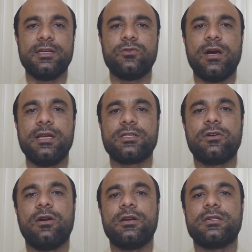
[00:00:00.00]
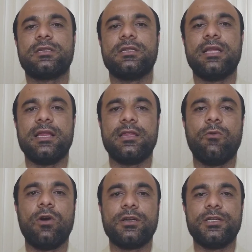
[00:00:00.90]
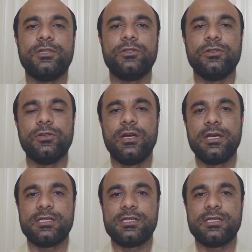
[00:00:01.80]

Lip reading: That's why scholars, then they wanted to